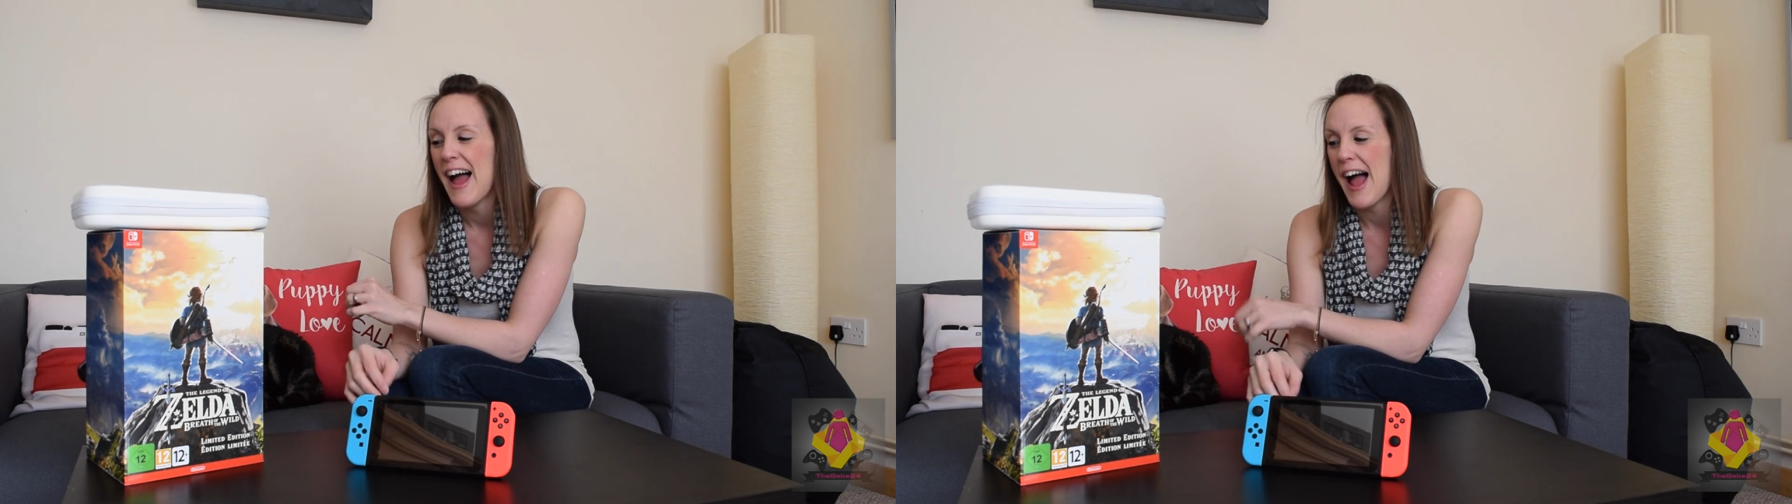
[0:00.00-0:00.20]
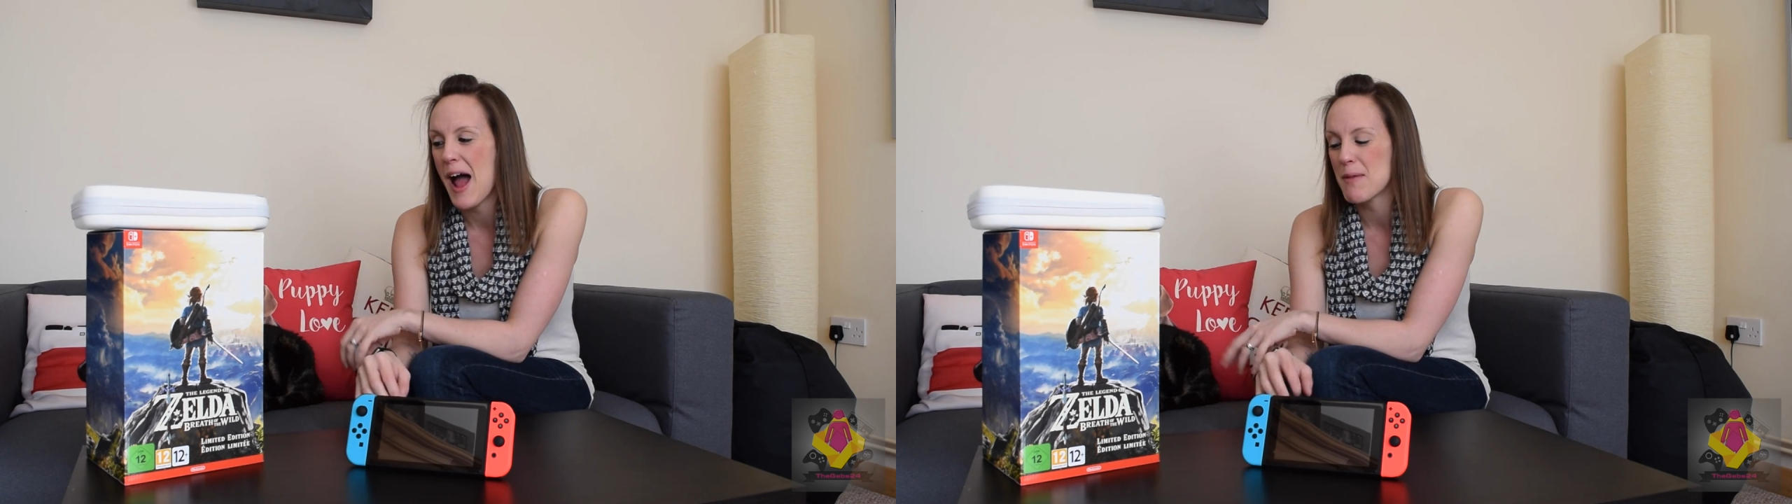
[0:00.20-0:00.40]

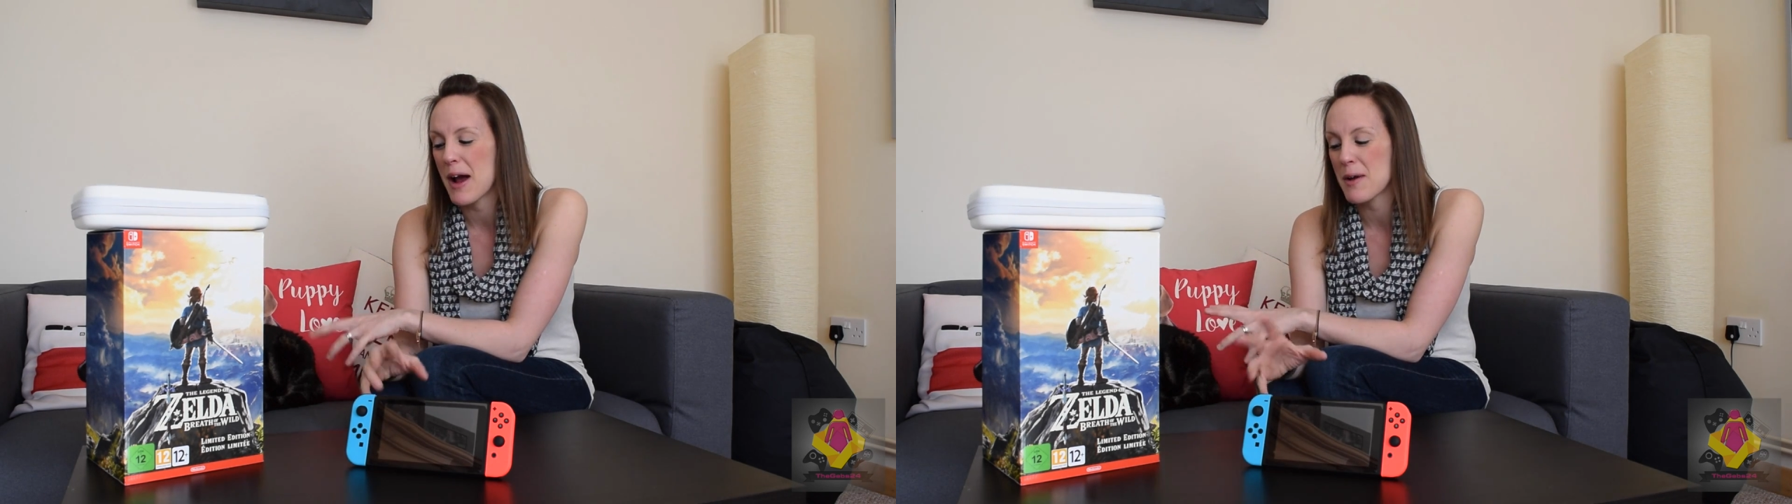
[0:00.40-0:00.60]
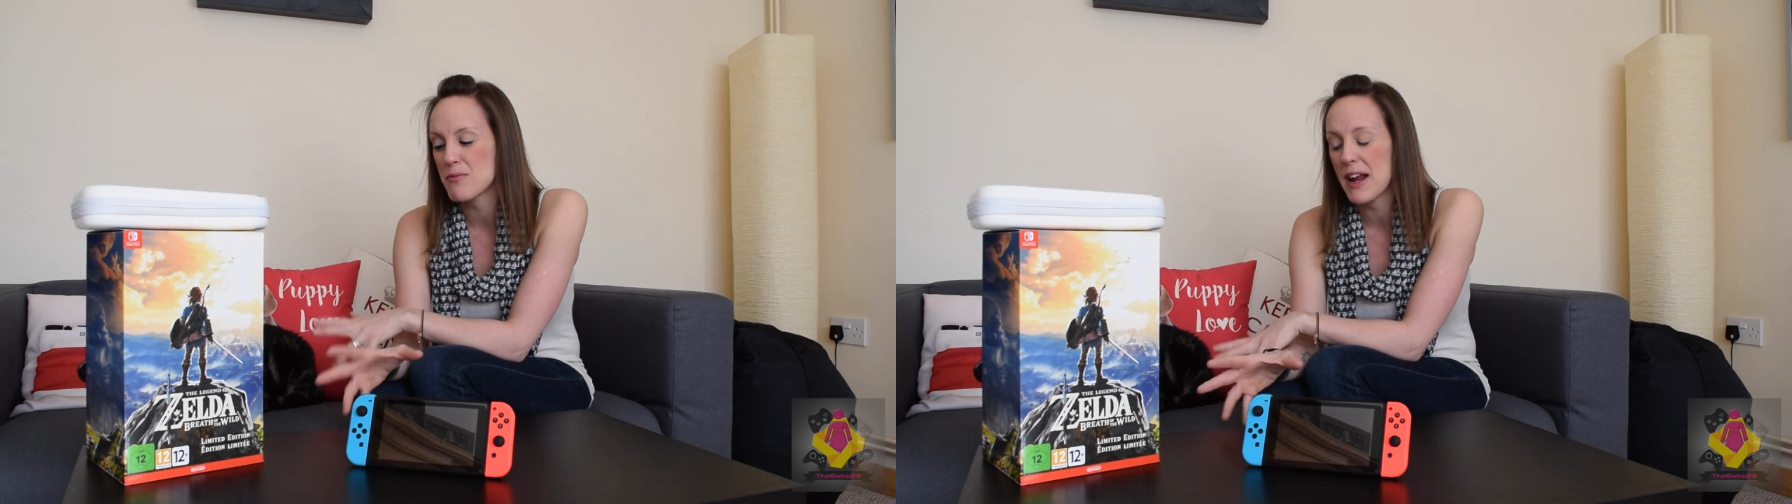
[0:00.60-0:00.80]
And
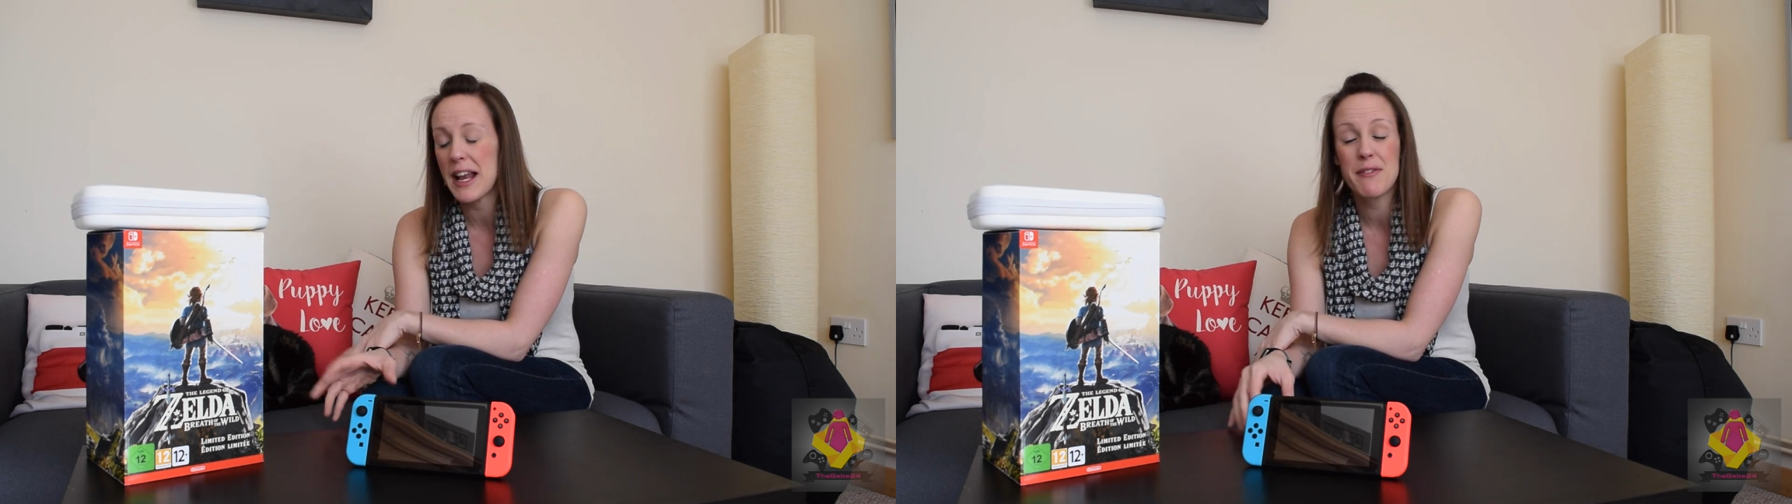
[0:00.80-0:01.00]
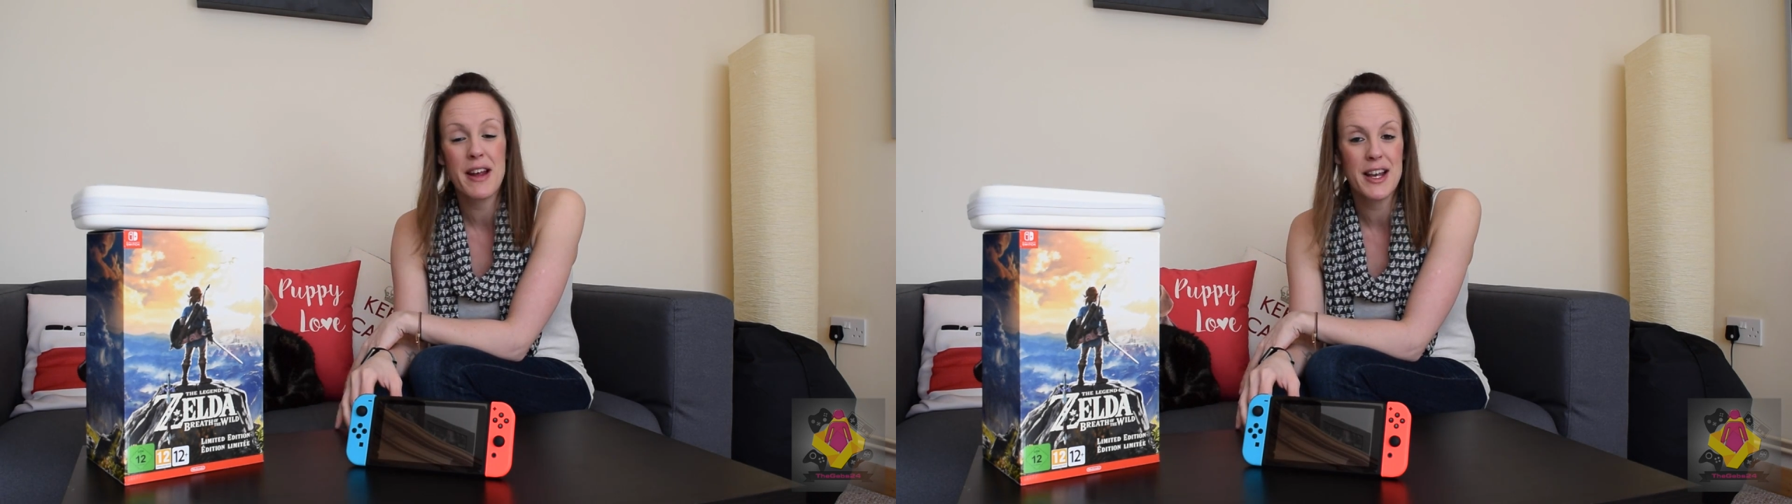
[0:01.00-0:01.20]
I'm
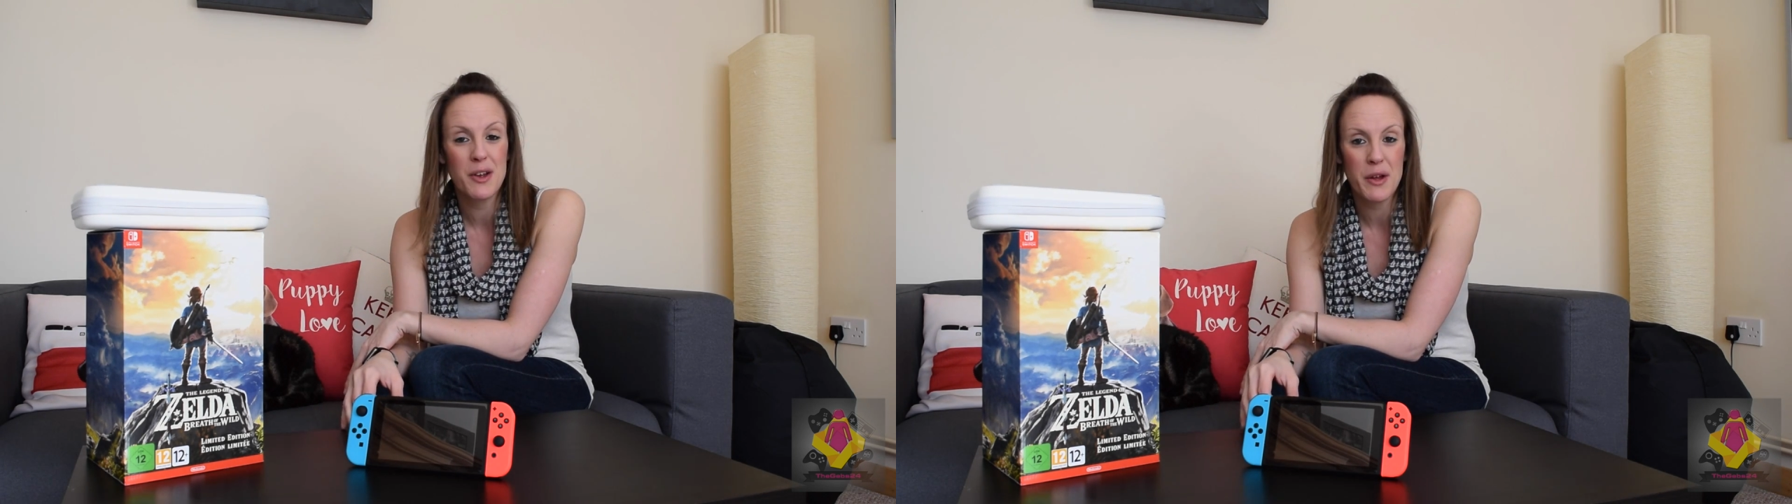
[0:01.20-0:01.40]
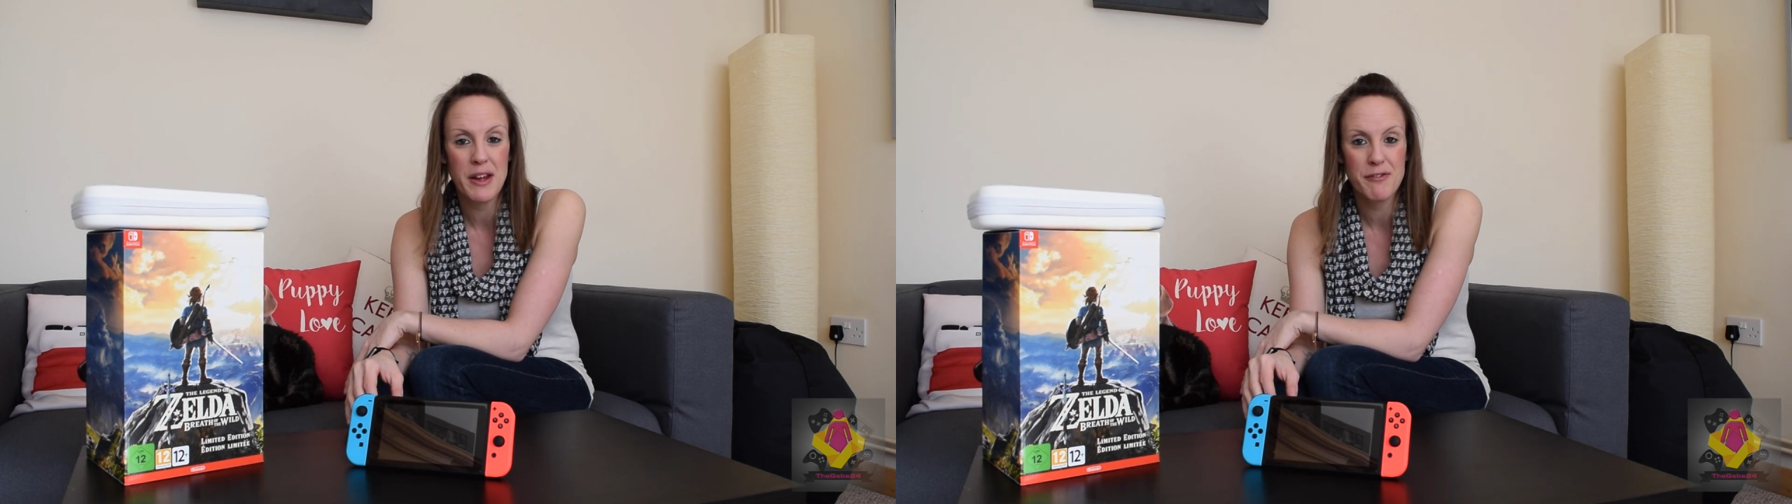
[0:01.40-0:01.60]
really, really
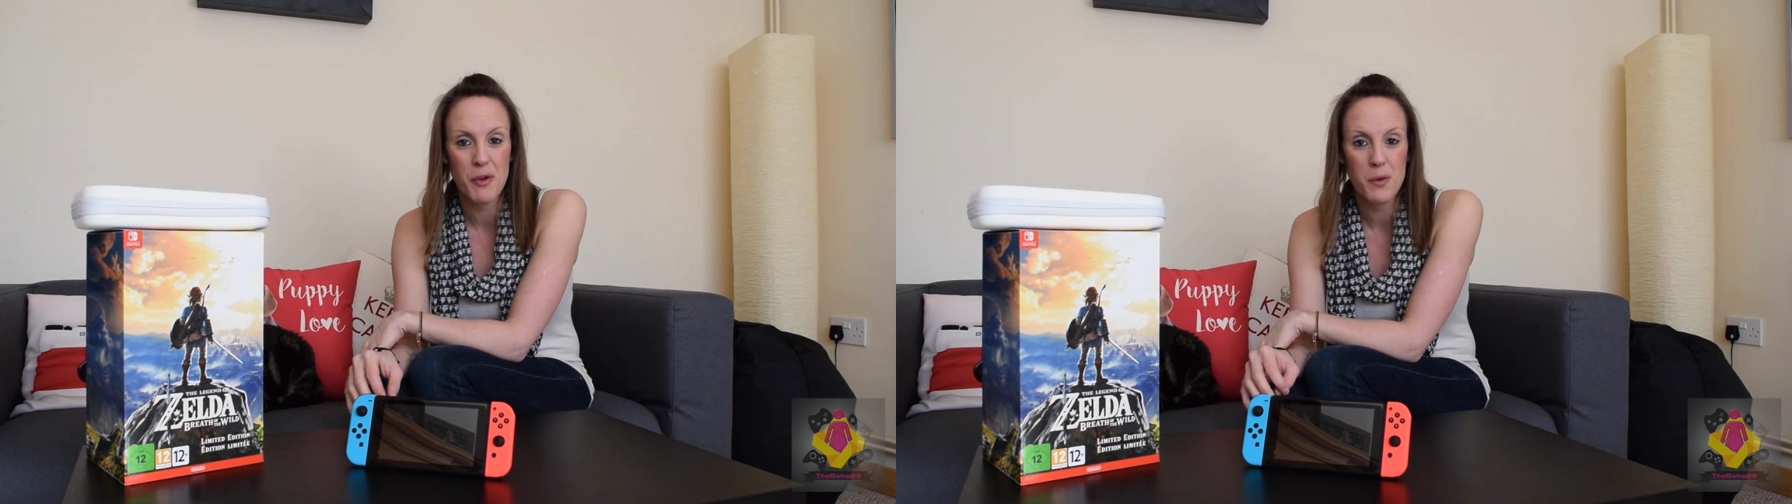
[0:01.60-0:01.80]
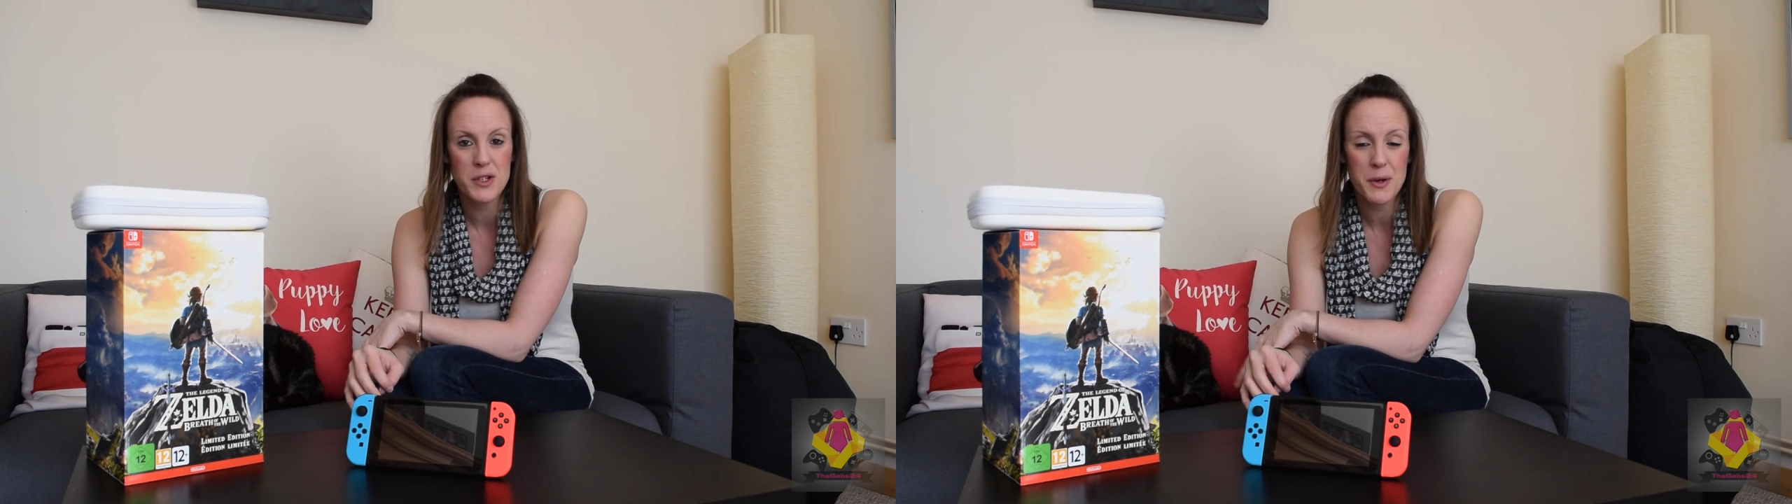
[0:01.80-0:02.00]
looking
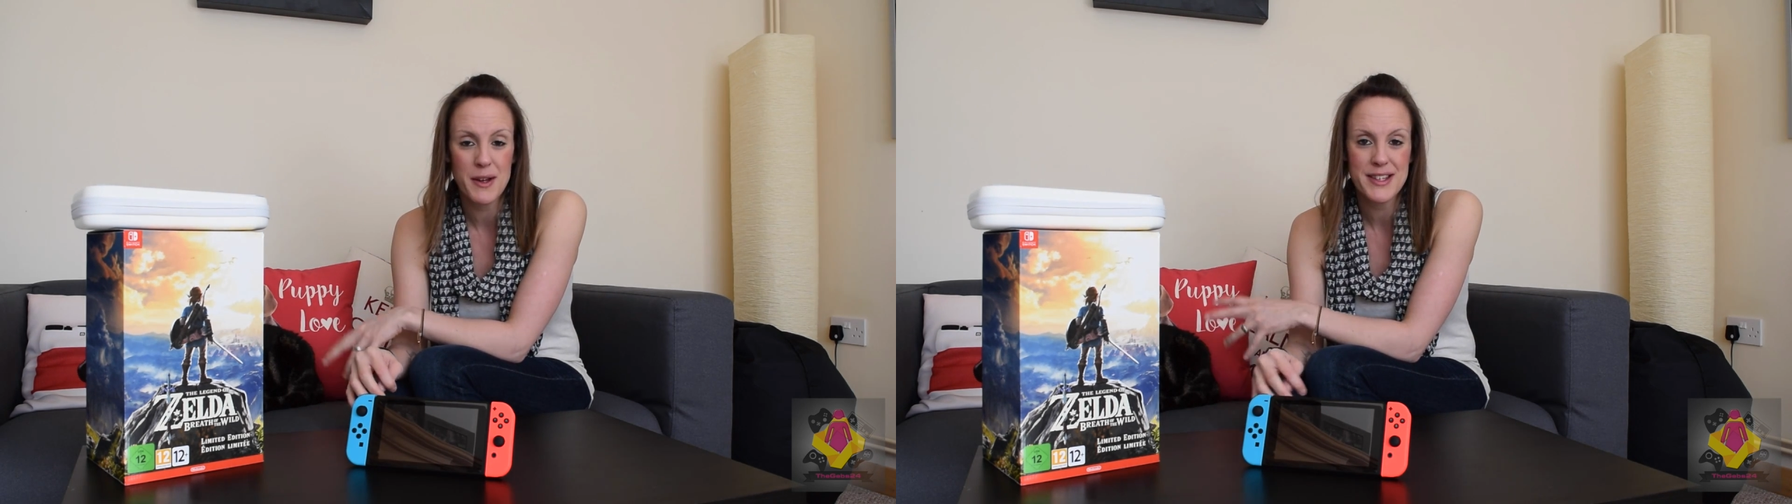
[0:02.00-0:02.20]
forward to it.